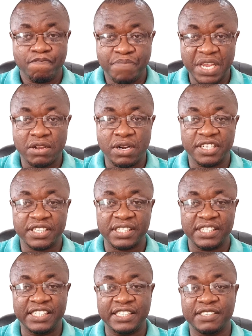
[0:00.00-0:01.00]

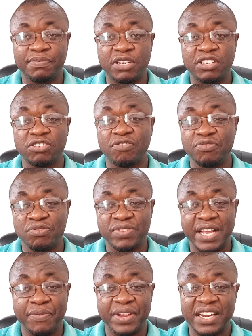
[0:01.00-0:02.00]
because it is because of you
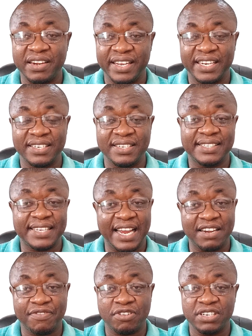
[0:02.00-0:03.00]
that we create this
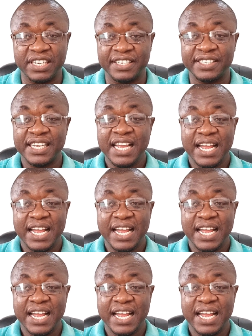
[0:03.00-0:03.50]
kind of content.